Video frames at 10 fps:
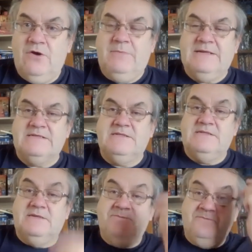Hope it hasn't
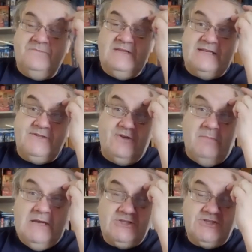tested your
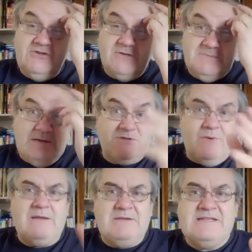patience too much. But there was
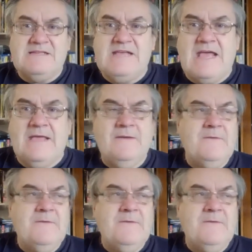quite a bit to say.